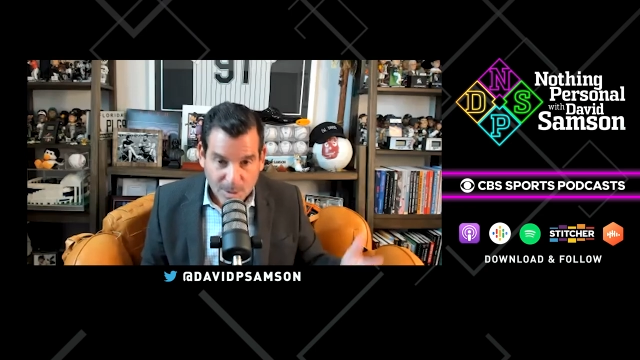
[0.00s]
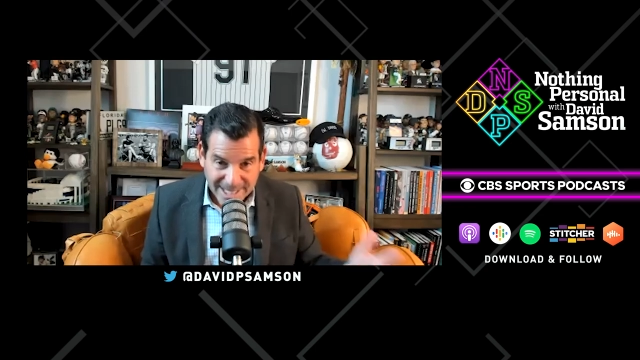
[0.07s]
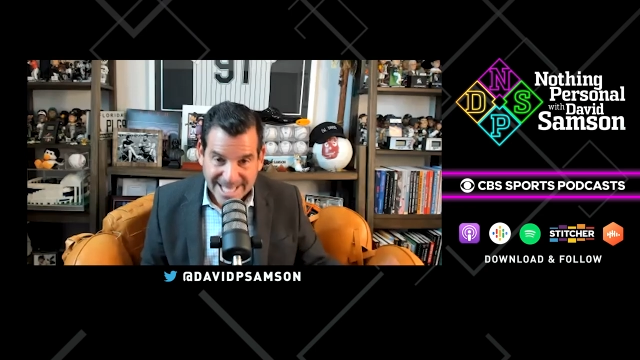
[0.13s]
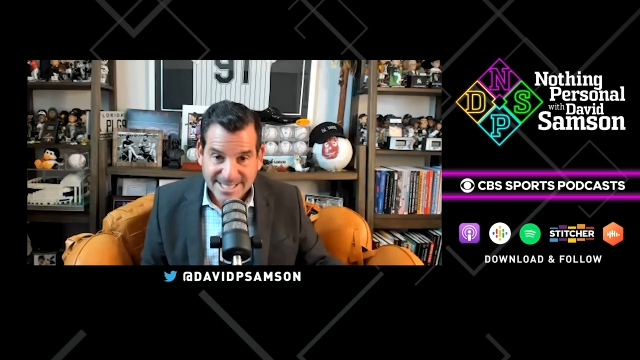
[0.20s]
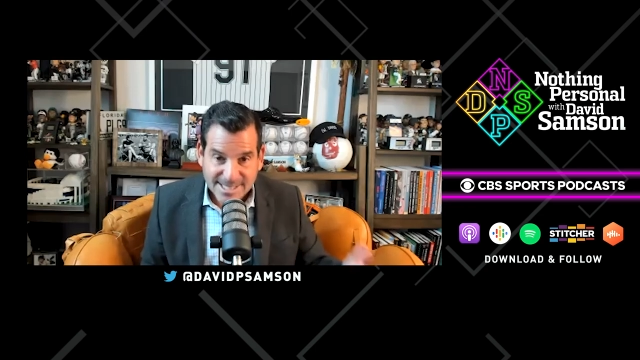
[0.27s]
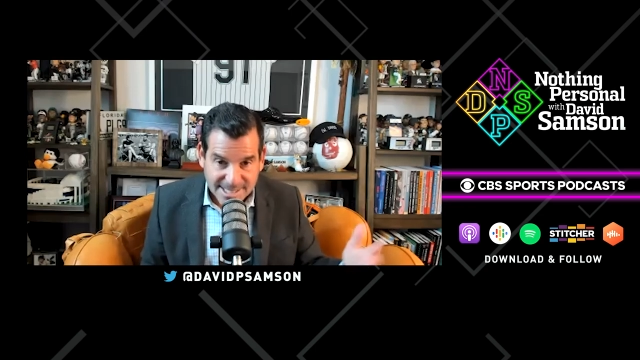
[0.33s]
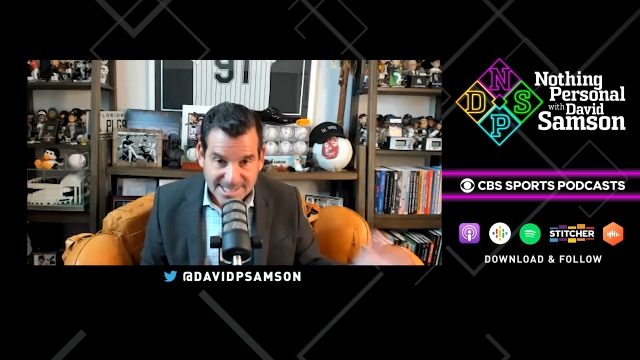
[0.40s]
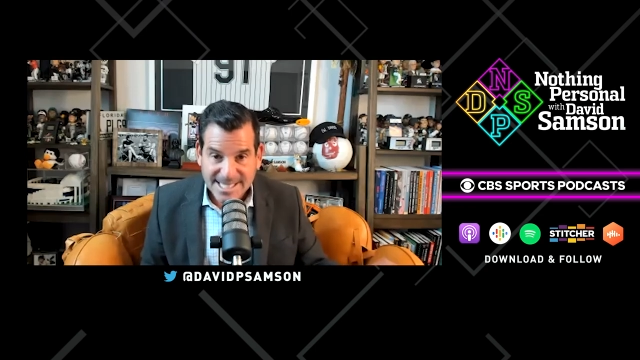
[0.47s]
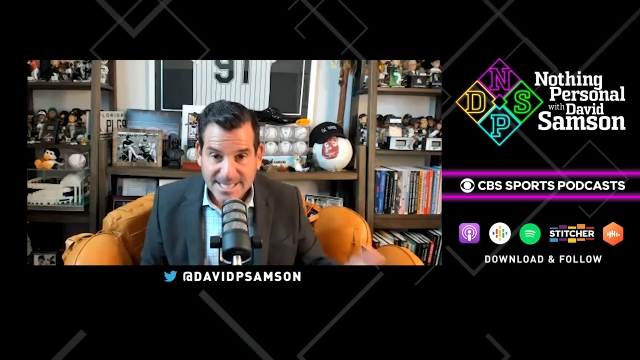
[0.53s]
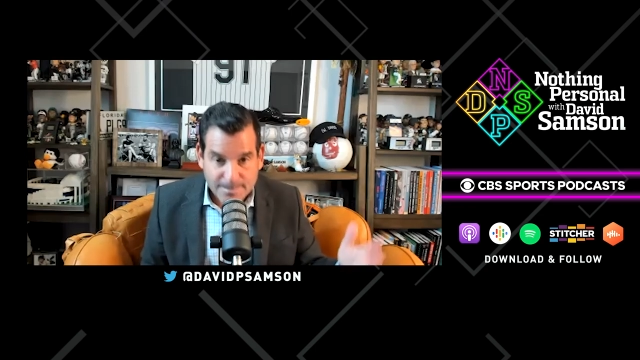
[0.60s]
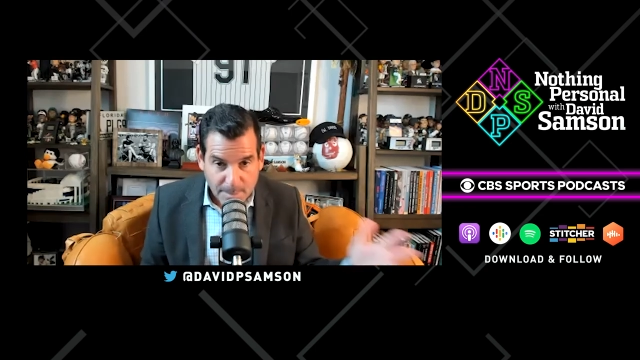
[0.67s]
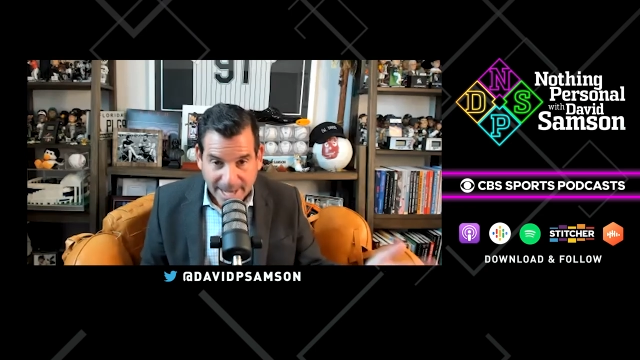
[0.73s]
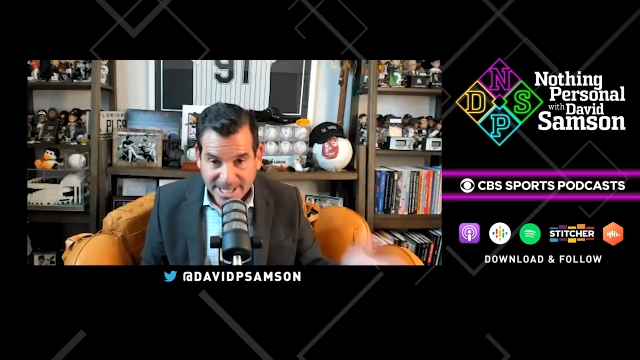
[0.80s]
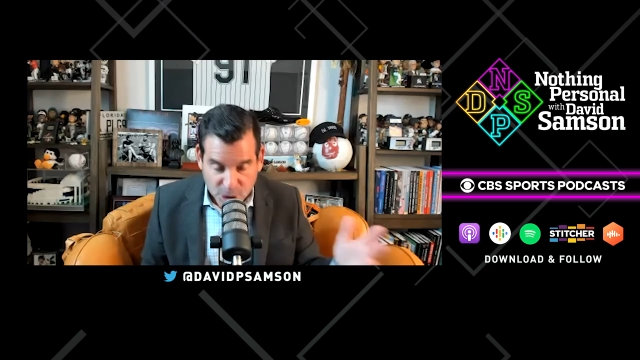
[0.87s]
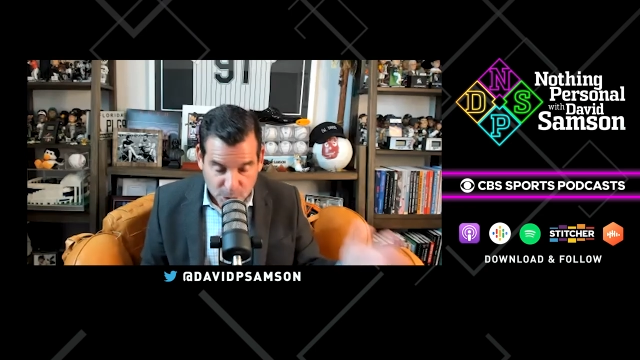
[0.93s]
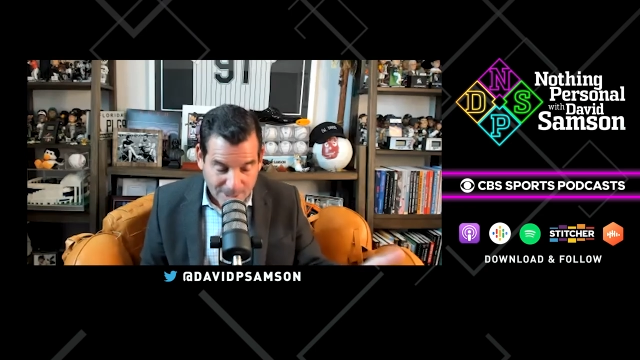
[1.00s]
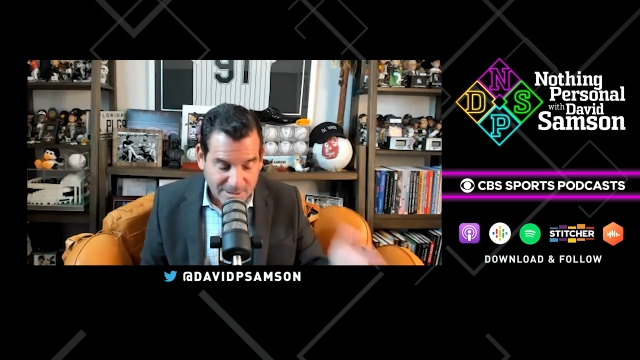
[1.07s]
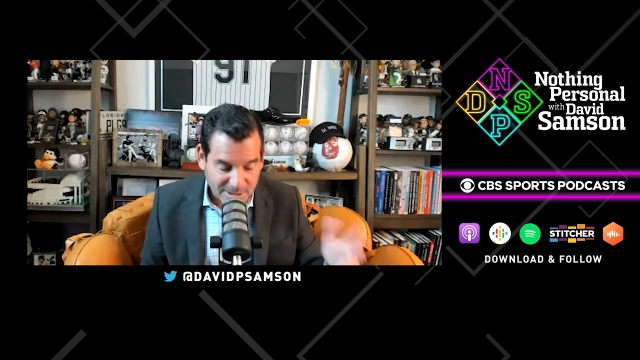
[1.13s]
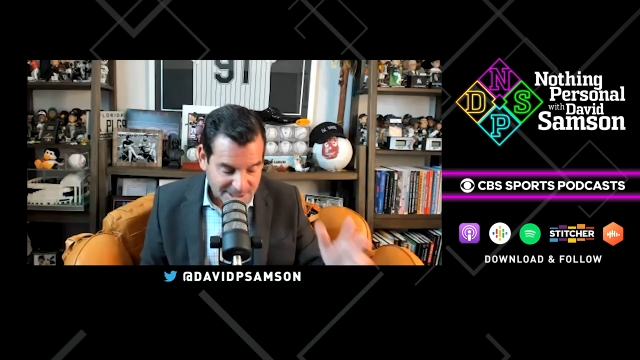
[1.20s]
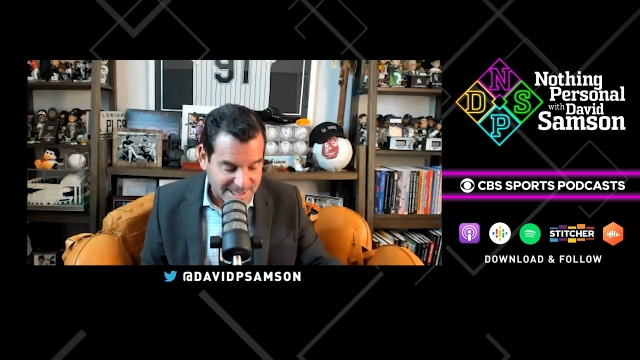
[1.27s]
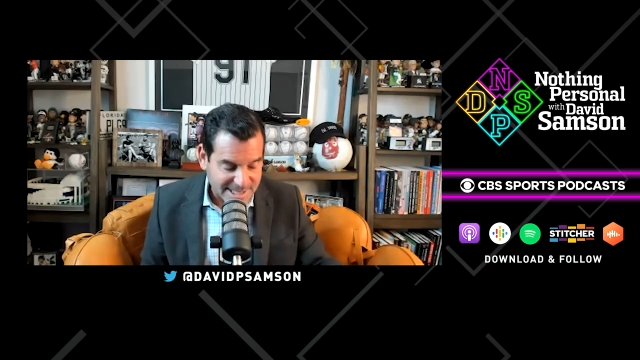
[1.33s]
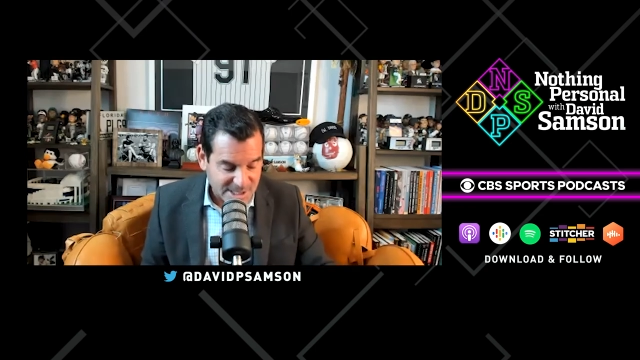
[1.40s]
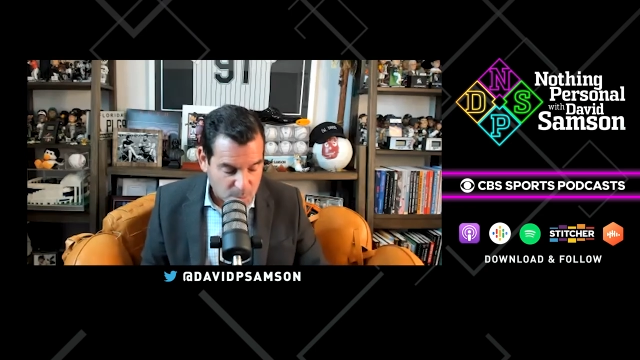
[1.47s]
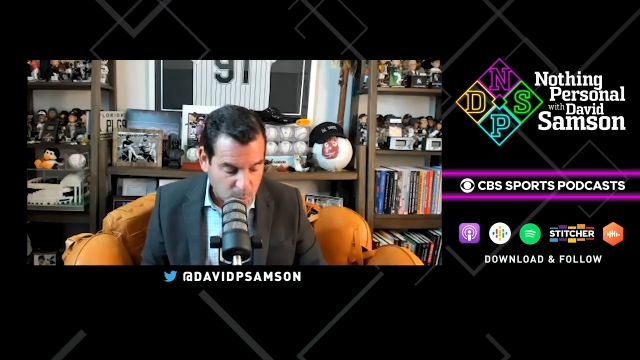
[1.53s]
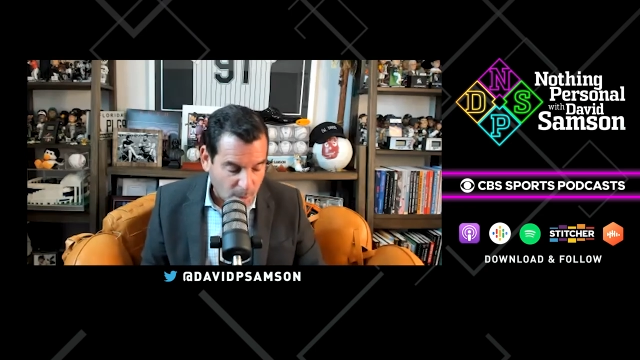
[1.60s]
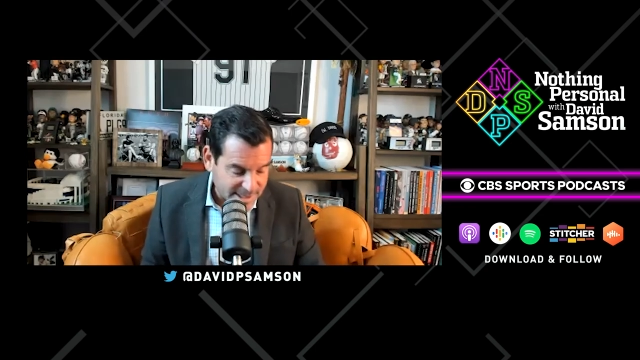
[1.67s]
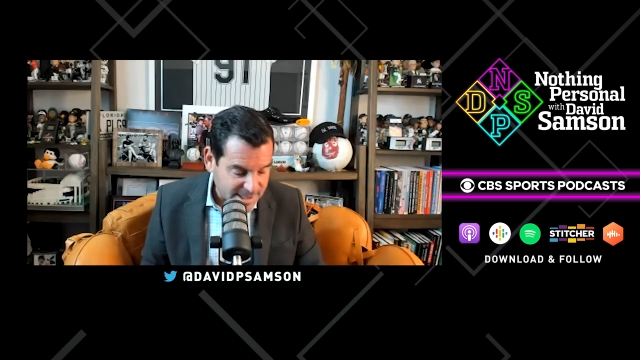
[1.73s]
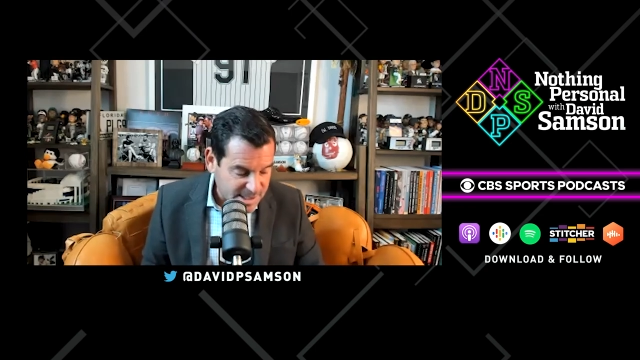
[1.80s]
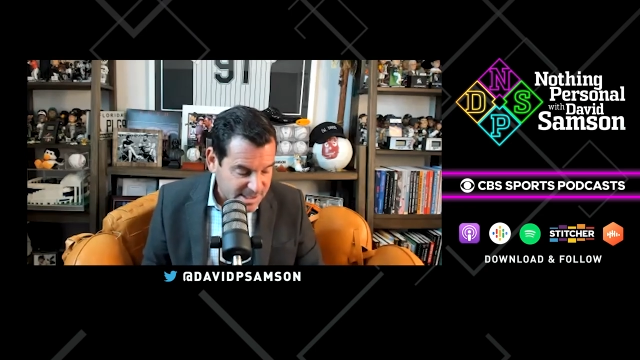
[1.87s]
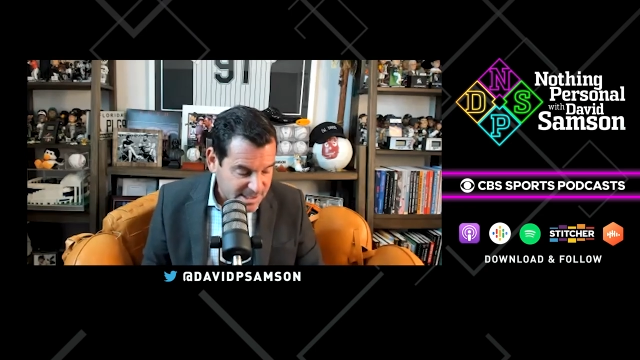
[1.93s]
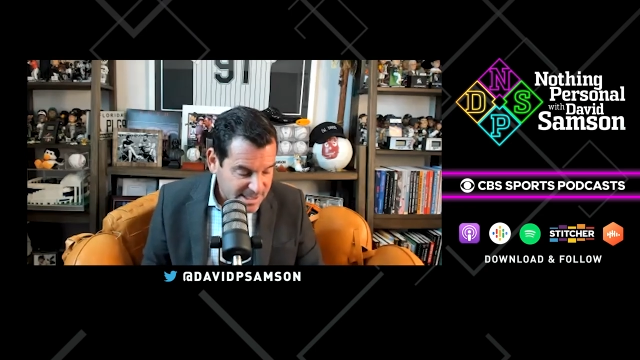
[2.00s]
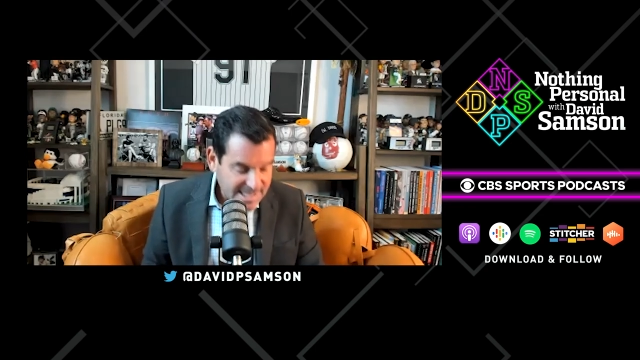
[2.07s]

get to see Mike Trout at least once.